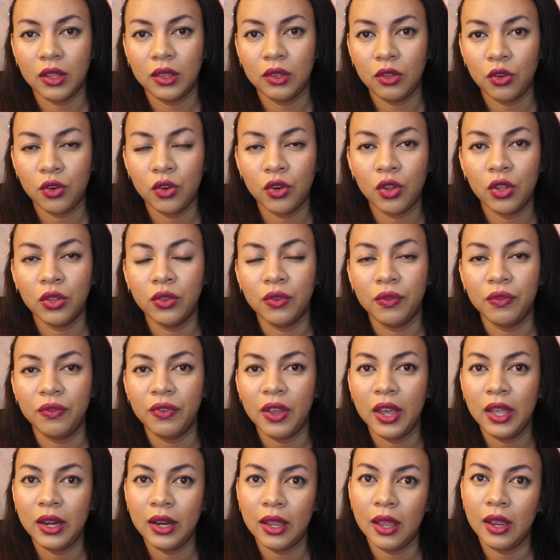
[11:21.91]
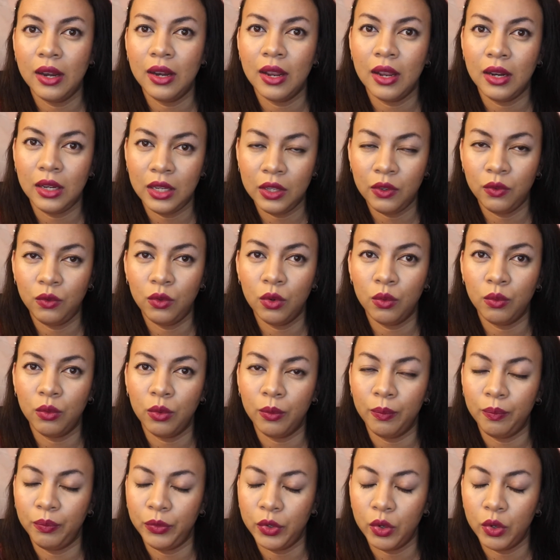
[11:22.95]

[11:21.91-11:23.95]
turn on the fan, and I leave the room.